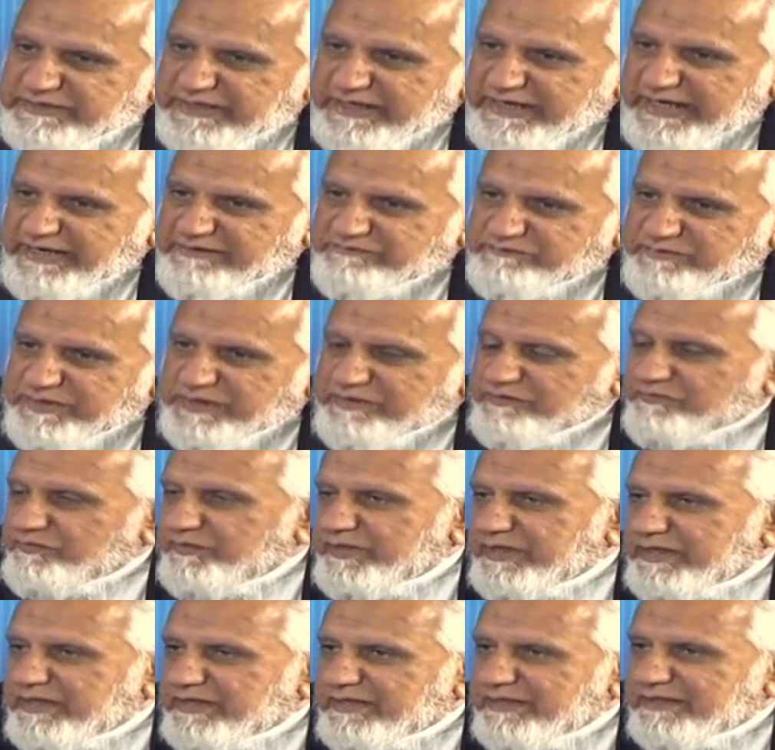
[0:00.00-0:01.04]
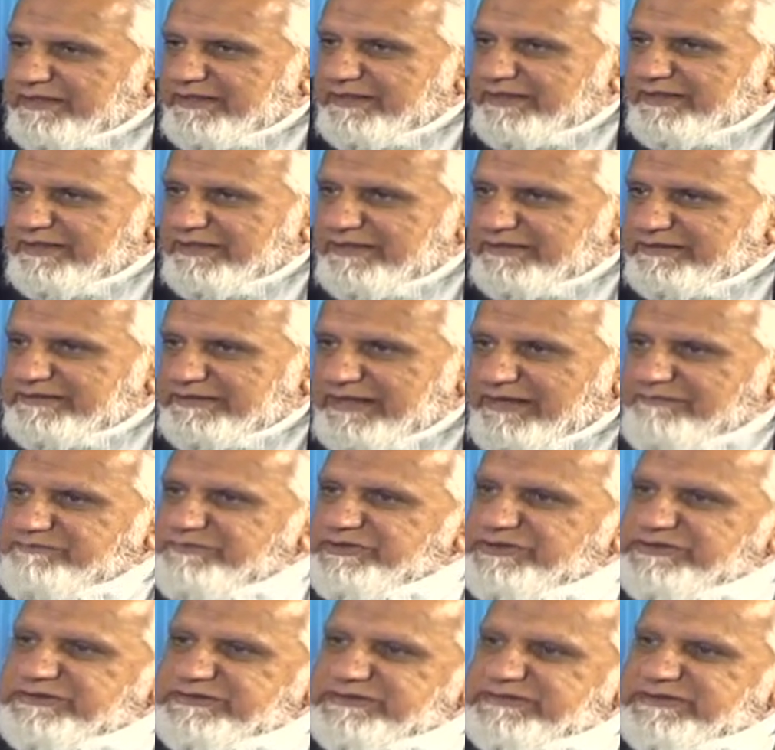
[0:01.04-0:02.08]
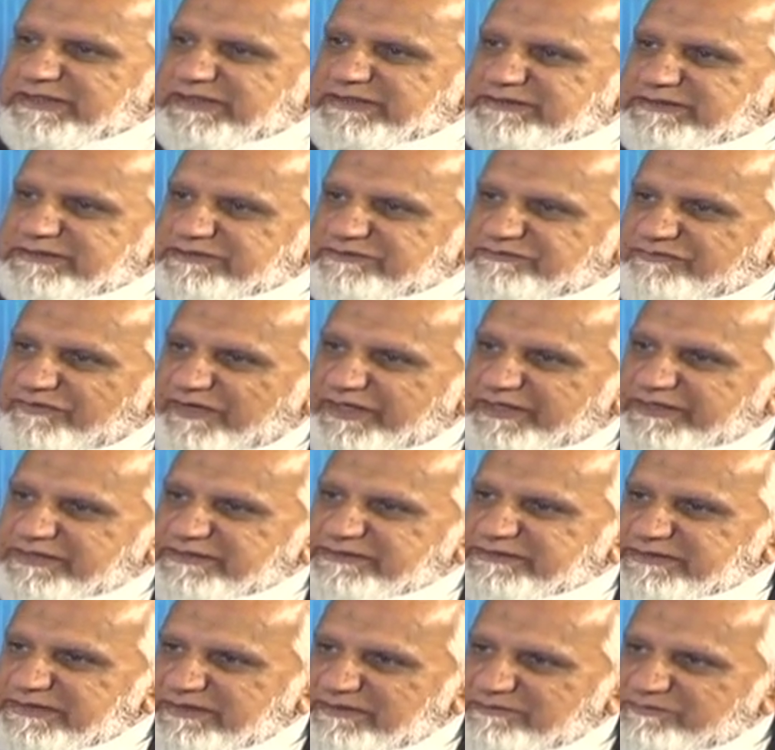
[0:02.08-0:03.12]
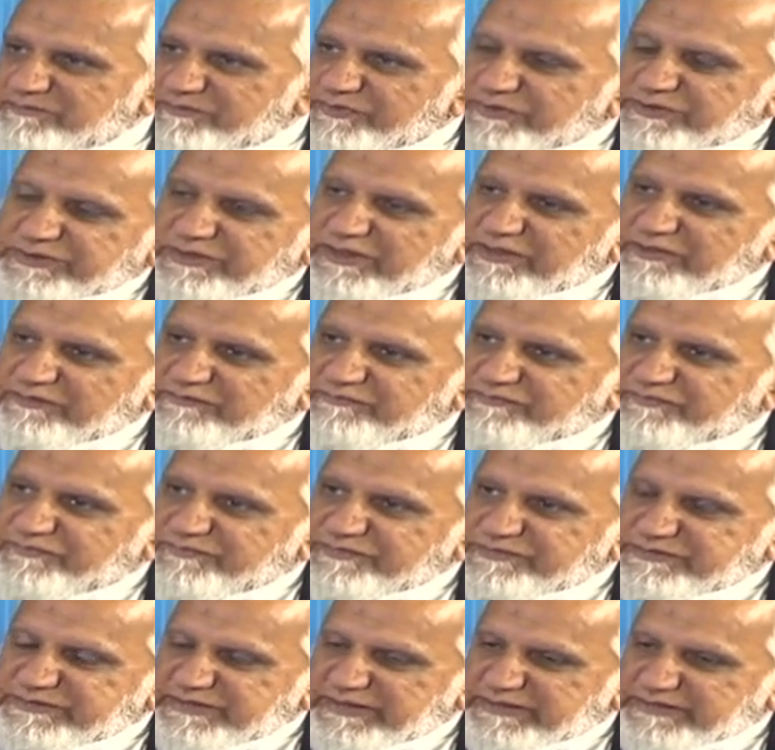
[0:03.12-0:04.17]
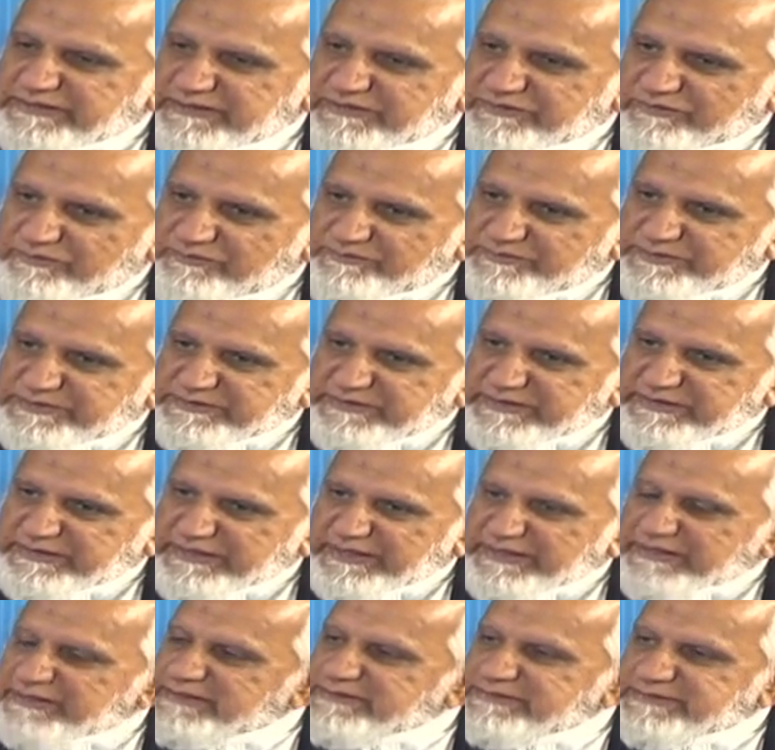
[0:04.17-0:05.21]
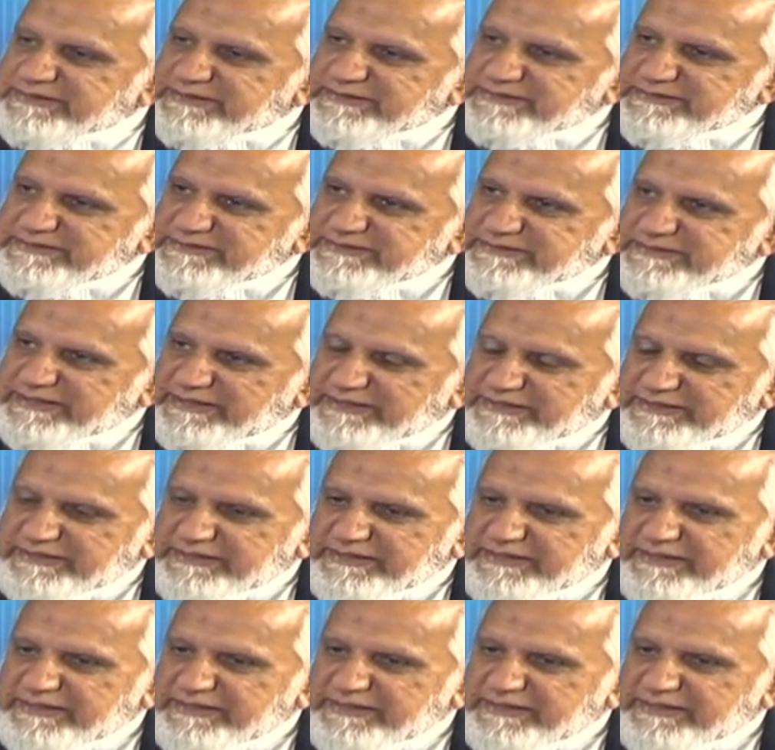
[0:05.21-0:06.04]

rand being weaker damages us as far as importing of certain raw material is concerned.